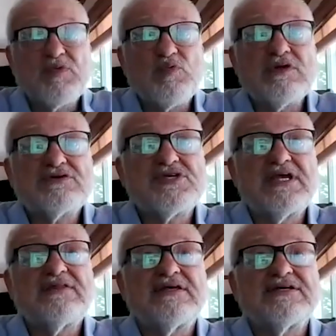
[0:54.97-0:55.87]
We're
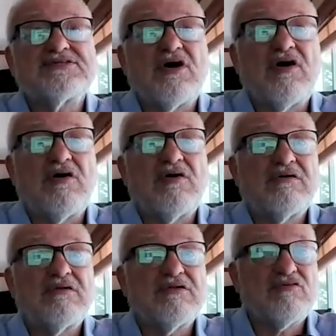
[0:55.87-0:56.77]
seeing this
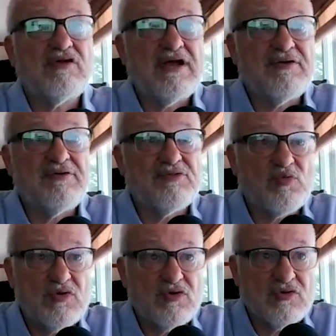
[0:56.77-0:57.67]
all around the
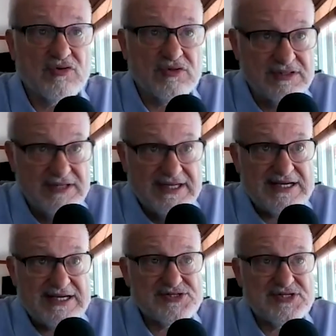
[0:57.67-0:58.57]
world.
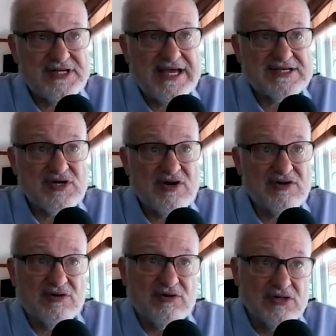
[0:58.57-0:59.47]
Here's the next
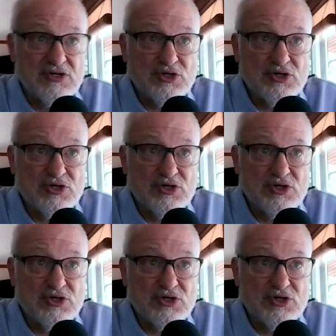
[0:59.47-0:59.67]
article.